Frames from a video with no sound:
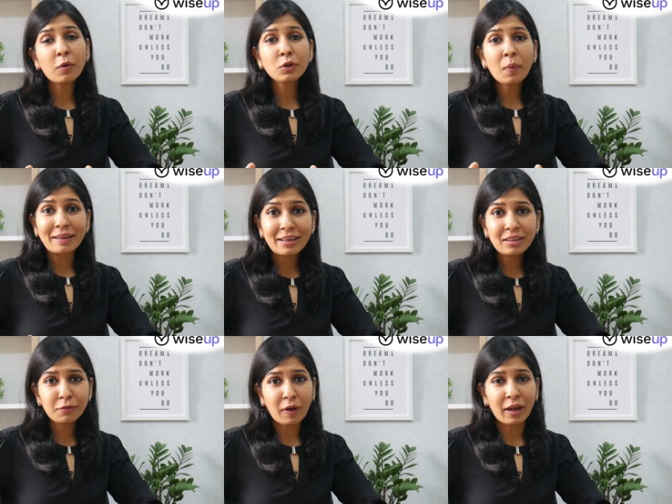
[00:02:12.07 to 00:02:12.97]
want to
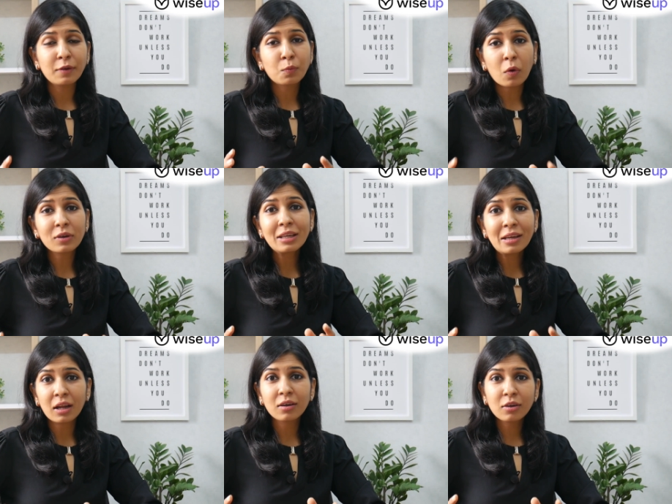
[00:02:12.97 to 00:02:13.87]
identify what are the
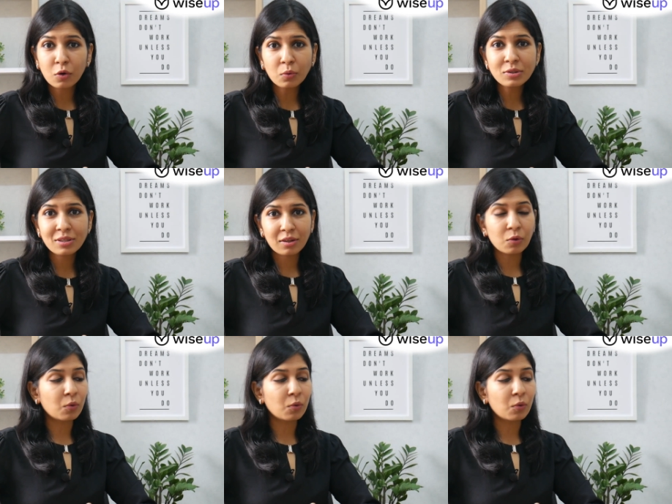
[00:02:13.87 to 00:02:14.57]
color codes in the